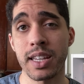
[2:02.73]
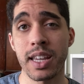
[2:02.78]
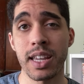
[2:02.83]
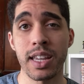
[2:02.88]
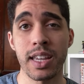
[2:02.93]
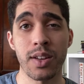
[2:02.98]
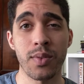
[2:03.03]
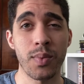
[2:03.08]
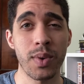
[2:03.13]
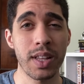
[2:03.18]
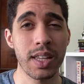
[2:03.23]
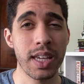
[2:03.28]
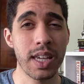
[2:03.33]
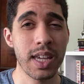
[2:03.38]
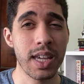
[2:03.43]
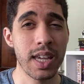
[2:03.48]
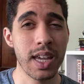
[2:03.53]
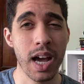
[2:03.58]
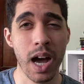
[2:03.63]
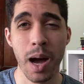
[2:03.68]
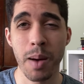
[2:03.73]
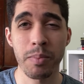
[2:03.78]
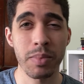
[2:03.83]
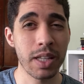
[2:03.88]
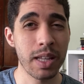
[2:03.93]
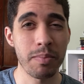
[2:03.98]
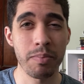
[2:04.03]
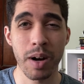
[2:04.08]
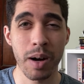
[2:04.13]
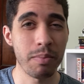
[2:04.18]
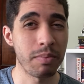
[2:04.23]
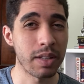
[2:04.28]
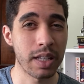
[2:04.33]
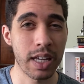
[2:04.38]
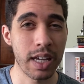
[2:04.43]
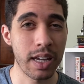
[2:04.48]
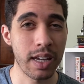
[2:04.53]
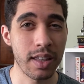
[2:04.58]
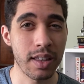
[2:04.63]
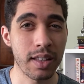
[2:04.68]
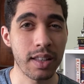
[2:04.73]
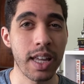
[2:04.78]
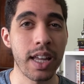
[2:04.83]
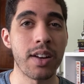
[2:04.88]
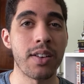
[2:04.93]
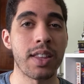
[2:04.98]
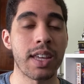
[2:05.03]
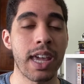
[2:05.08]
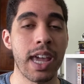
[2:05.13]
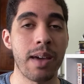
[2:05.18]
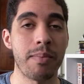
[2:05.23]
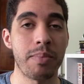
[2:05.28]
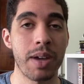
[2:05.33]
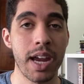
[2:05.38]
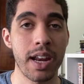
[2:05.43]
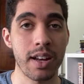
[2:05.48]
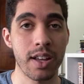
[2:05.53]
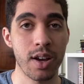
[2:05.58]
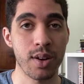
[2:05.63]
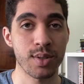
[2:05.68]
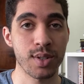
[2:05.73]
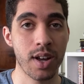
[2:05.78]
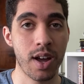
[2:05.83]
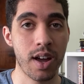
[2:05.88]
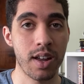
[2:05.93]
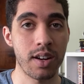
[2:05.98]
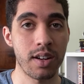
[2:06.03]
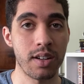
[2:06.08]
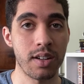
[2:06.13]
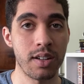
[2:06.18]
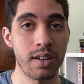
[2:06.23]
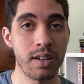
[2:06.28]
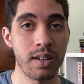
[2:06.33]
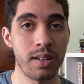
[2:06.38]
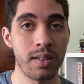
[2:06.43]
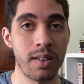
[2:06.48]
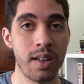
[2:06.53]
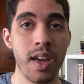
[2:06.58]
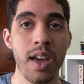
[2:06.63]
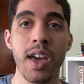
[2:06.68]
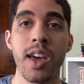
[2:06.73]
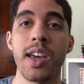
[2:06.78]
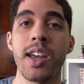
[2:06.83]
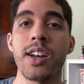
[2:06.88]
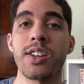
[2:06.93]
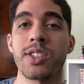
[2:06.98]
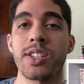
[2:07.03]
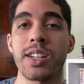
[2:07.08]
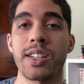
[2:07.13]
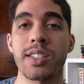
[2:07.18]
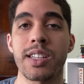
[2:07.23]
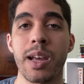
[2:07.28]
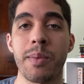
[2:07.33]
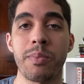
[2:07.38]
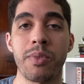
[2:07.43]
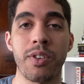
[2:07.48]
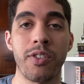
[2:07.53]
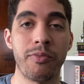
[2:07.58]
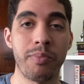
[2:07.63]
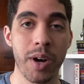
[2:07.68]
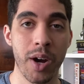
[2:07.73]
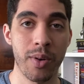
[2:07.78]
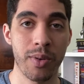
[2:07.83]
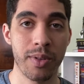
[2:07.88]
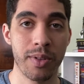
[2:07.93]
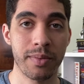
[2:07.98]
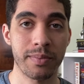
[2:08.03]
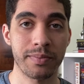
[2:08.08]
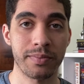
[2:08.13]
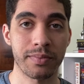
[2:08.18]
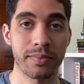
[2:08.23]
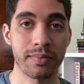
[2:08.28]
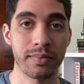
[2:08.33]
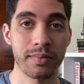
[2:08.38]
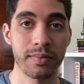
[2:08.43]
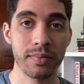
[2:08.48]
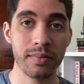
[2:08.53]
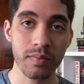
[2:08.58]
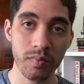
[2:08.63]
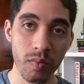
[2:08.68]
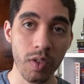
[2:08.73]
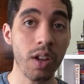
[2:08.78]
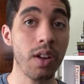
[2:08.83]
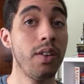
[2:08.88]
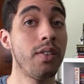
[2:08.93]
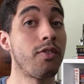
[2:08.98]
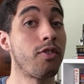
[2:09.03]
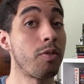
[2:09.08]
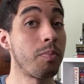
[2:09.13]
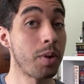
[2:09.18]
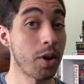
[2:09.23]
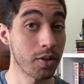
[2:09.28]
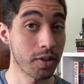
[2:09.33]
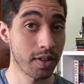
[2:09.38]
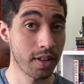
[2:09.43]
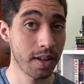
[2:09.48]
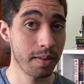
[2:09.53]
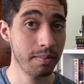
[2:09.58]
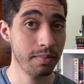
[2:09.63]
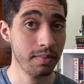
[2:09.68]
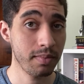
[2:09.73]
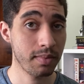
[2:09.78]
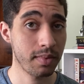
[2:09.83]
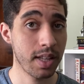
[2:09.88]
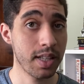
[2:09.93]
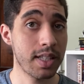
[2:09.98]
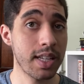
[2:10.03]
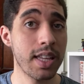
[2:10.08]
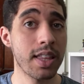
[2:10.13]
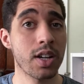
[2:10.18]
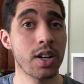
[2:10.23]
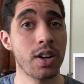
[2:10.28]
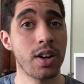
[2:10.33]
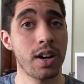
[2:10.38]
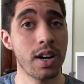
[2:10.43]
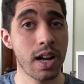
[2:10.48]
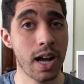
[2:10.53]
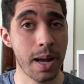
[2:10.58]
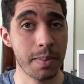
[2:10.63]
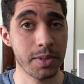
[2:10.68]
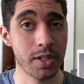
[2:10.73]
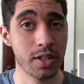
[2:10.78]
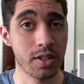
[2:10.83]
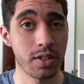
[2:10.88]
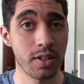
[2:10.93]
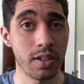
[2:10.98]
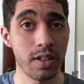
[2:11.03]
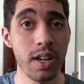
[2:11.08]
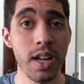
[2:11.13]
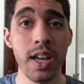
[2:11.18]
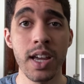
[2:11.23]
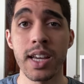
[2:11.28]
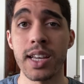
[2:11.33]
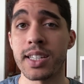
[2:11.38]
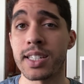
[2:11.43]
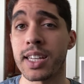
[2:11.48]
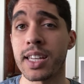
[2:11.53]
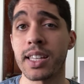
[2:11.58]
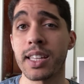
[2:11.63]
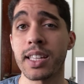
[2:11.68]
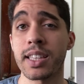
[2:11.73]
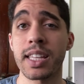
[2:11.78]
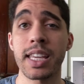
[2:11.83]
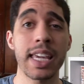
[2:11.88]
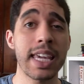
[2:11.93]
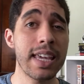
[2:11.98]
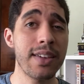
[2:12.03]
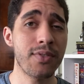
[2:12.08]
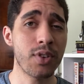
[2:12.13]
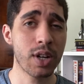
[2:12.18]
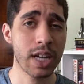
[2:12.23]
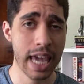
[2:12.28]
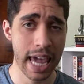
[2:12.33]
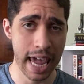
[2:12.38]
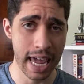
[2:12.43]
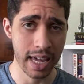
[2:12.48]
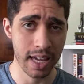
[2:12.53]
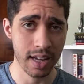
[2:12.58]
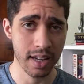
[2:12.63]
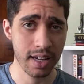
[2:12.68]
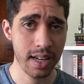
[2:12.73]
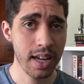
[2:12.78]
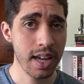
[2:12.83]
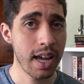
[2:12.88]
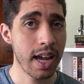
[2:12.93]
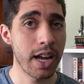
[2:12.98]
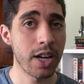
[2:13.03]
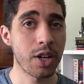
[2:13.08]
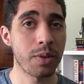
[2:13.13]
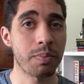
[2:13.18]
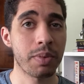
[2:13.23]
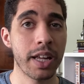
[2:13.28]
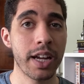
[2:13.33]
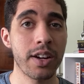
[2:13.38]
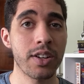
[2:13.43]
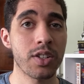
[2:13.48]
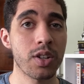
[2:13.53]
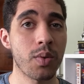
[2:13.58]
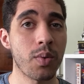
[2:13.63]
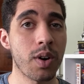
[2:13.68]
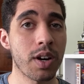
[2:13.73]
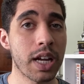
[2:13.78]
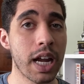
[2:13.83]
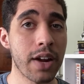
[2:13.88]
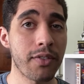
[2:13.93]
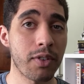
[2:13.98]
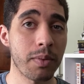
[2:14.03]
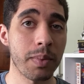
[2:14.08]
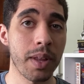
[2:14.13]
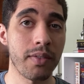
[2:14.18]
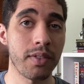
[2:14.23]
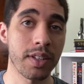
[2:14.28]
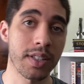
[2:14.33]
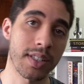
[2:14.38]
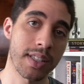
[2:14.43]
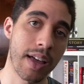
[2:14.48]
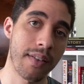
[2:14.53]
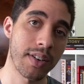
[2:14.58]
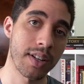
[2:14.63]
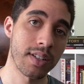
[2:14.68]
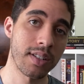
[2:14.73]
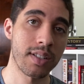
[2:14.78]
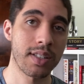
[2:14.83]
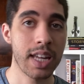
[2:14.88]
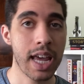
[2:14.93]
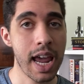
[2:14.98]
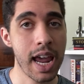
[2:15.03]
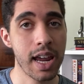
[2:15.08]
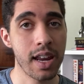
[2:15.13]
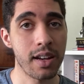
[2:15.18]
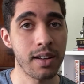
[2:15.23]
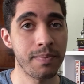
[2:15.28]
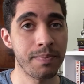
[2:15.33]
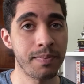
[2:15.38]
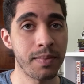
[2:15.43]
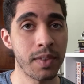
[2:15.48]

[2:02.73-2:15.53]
can get really humbly-bumbly the later the campaign goes on. Here's an example of both. For both of them, let's say the current obstacle is killing the evil king, and your players are working from level 7 to 8.